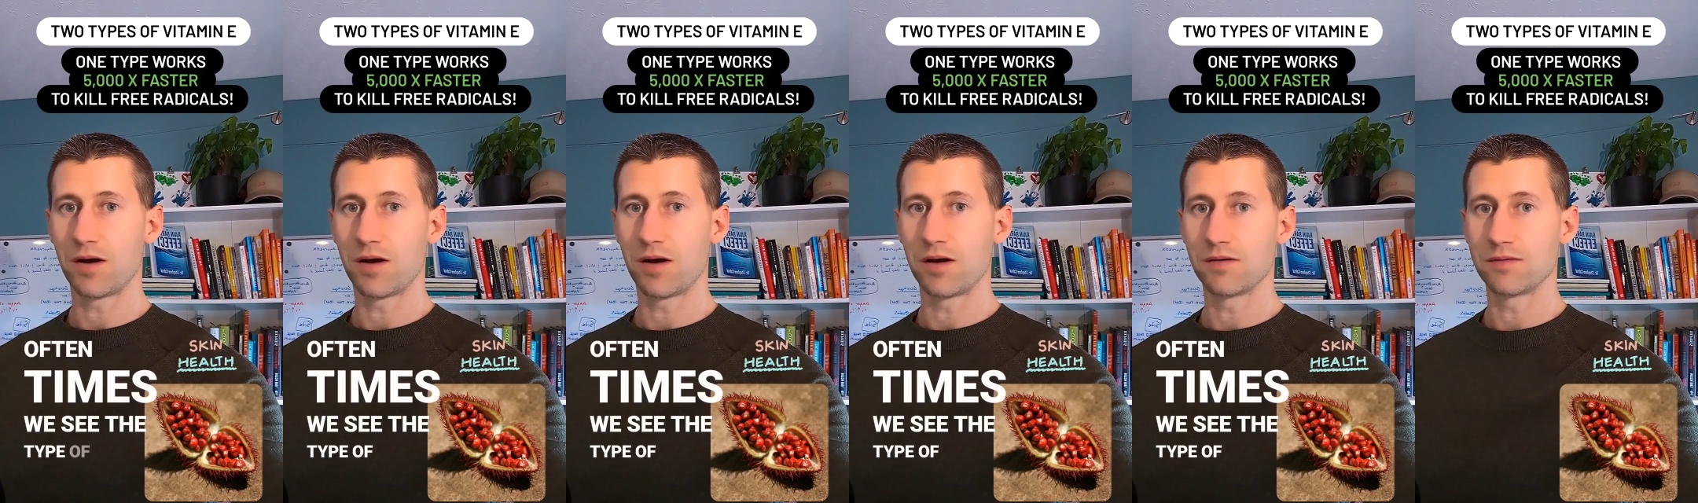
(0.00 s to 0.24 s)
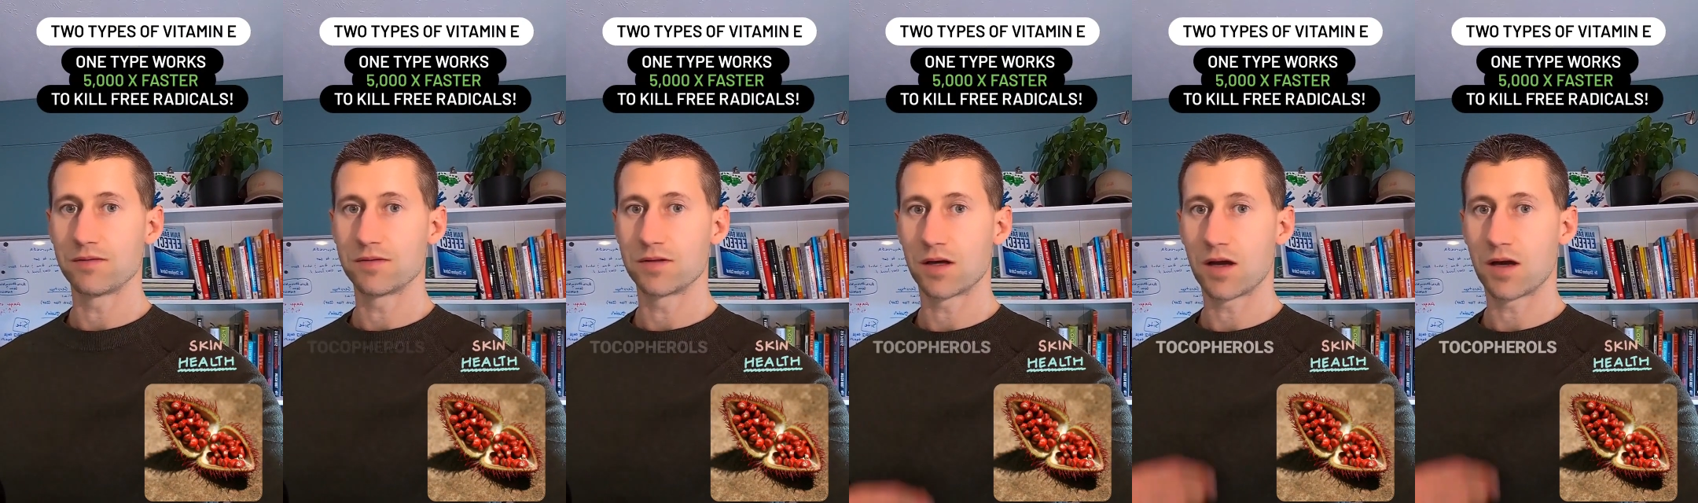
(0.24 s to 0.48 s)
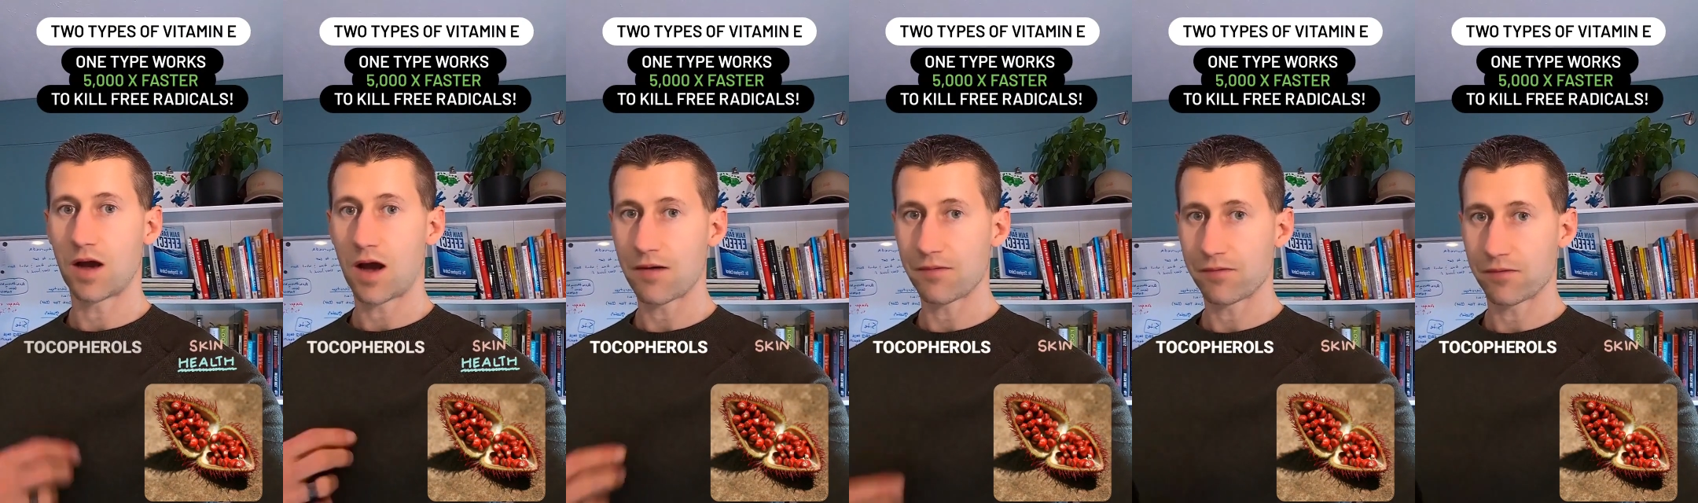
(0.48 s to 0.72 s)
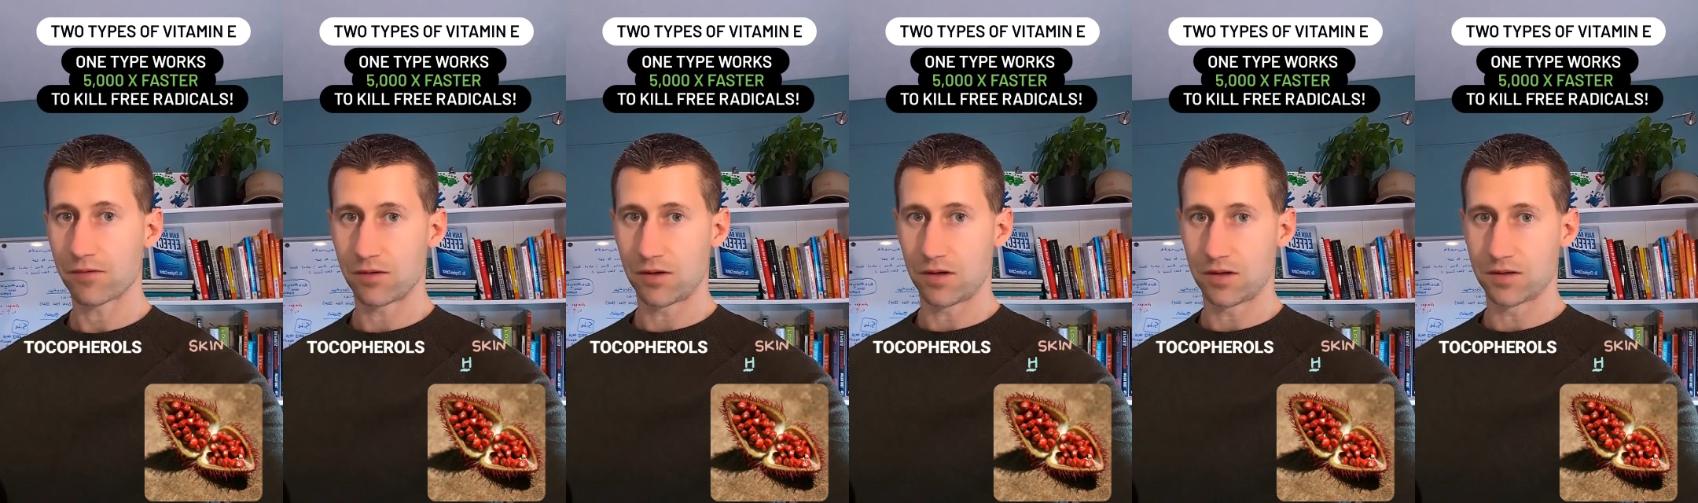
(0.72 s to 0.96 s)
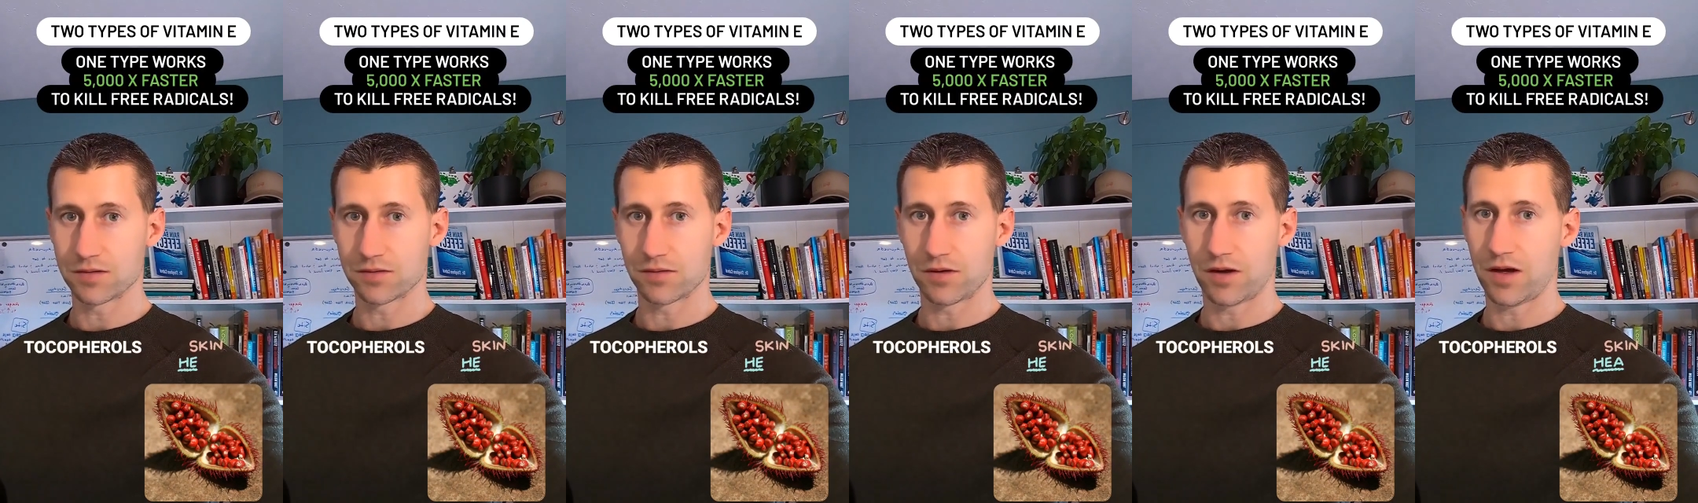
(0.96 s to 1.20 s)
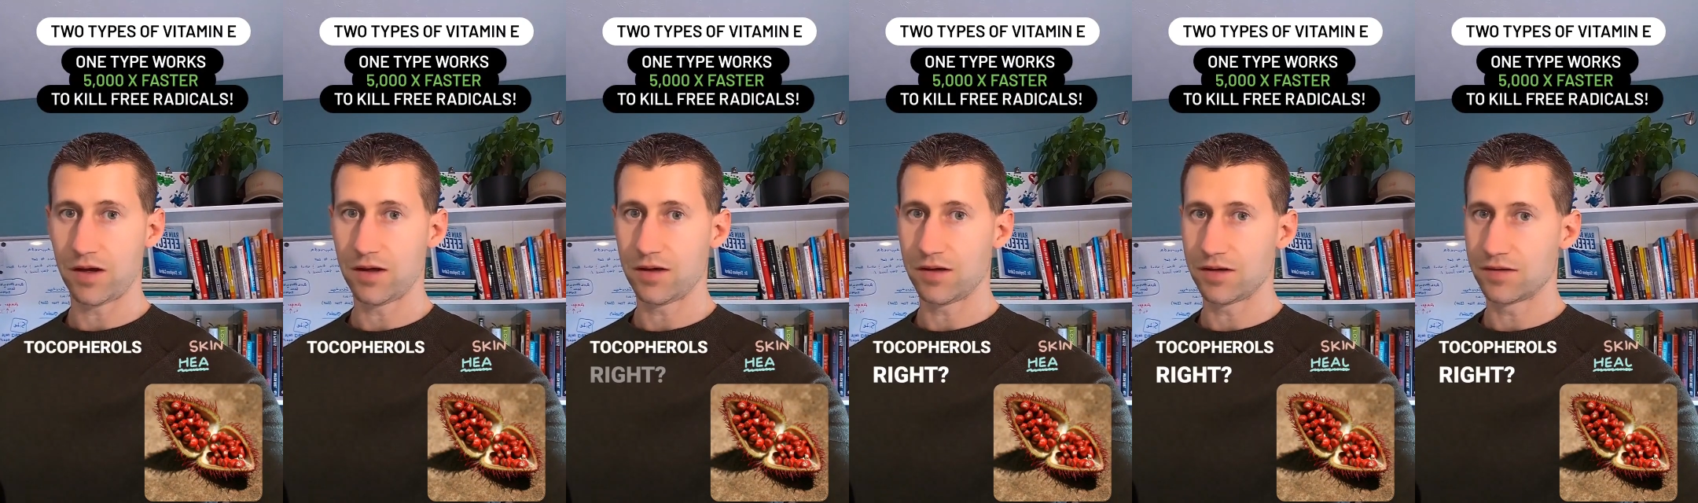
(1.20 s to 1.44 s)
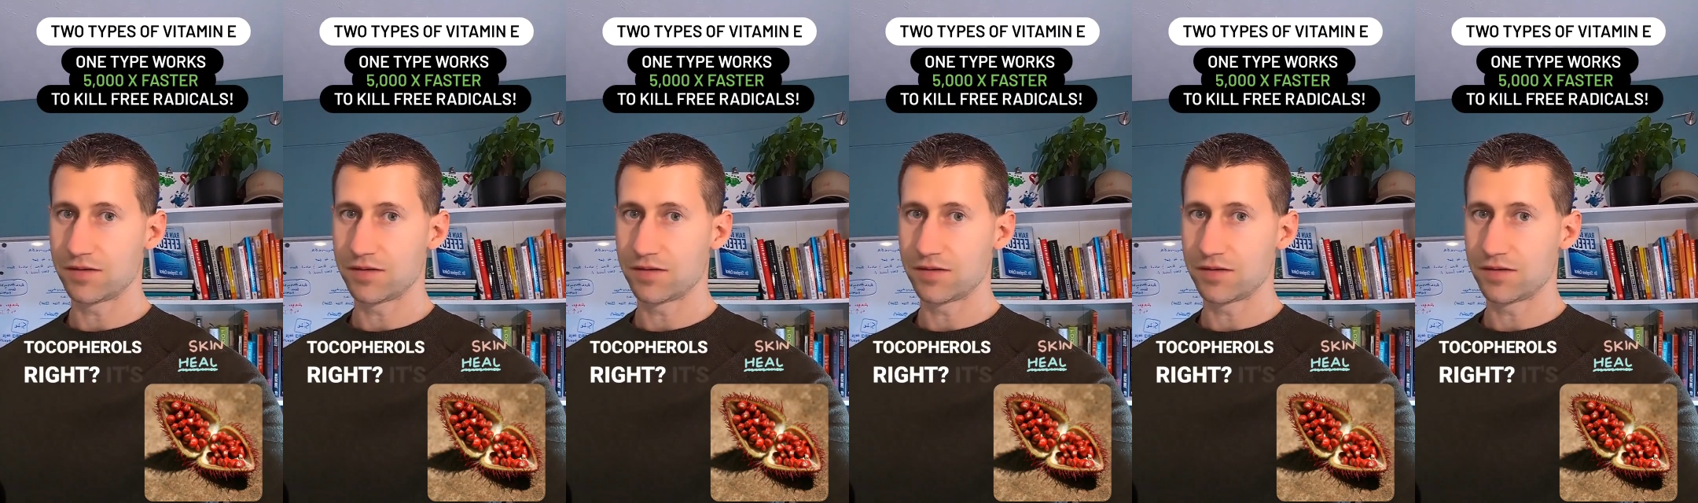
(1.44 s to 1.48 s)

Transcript: of tocopherols, right?